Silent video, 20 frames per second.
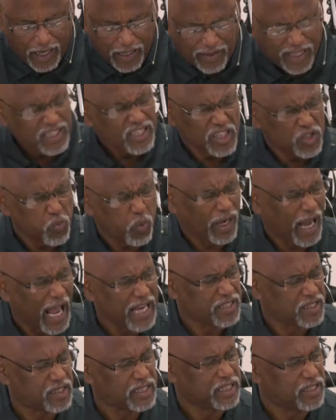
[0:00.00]
and this is what
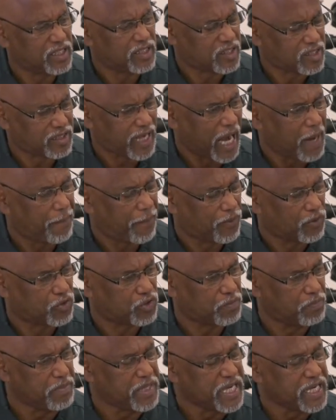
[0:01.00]
I see
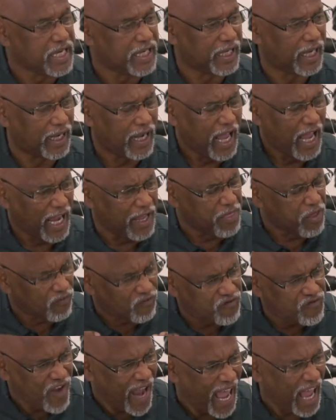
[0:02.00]
disciples meaning, and, and the
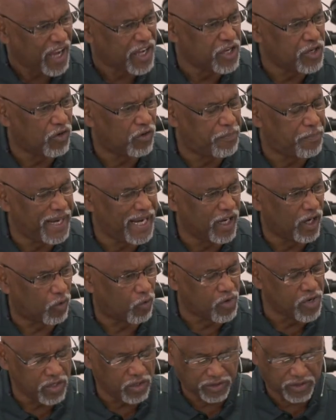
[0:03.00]
value of being
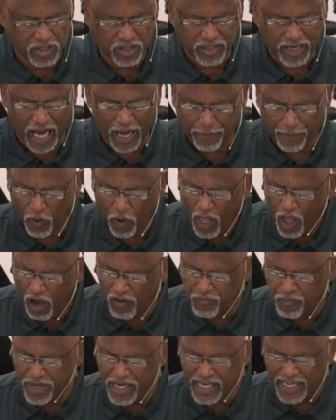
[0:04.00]
a real disciple,
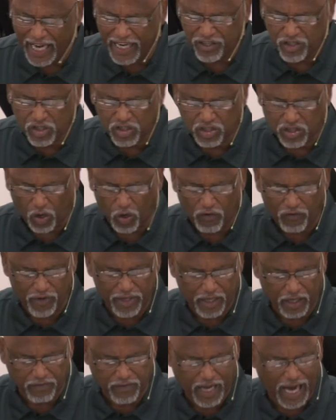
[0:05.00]
of being a
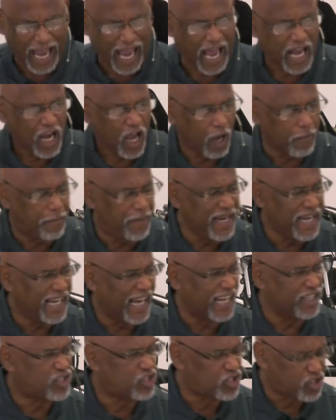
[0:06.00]
servant of God, of
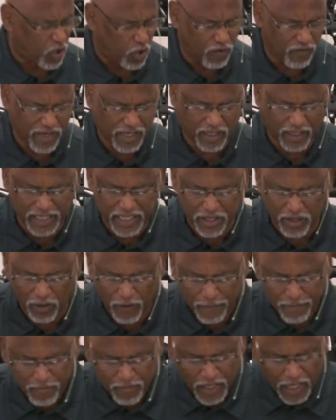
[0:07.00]
being a servant
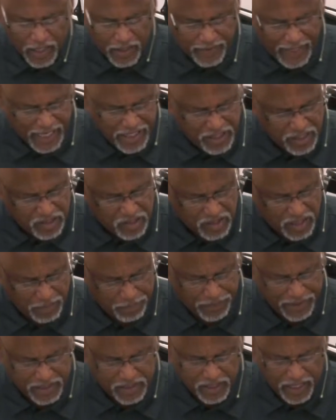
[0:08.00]
leader. They just
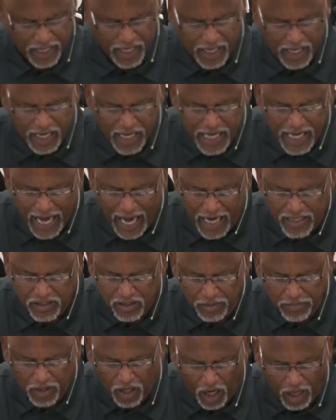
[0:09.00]
simply say, He
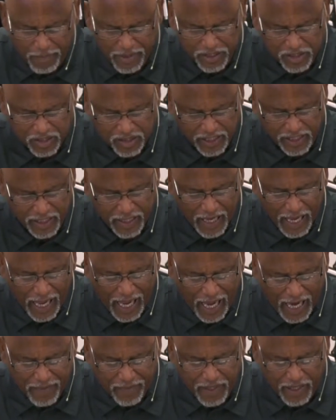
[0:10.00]
asked them, "Come and see."
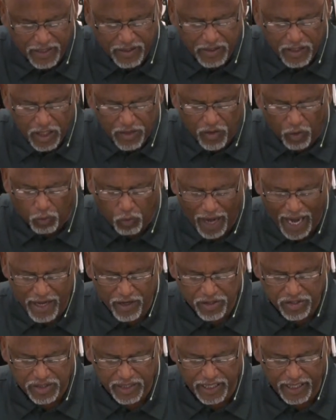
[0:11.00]
And then the
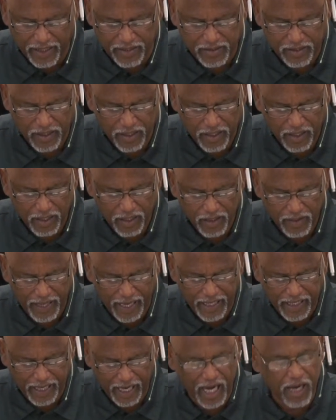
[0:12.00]
writer says,
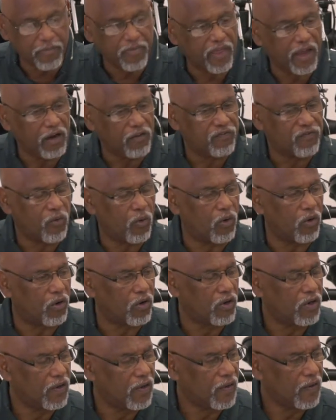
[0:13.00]
they came
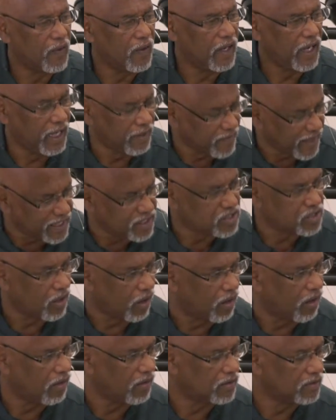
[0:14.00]
therefore and they
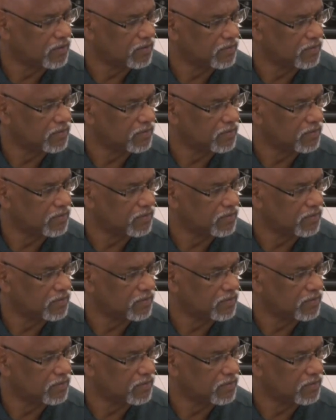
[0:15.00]
saw.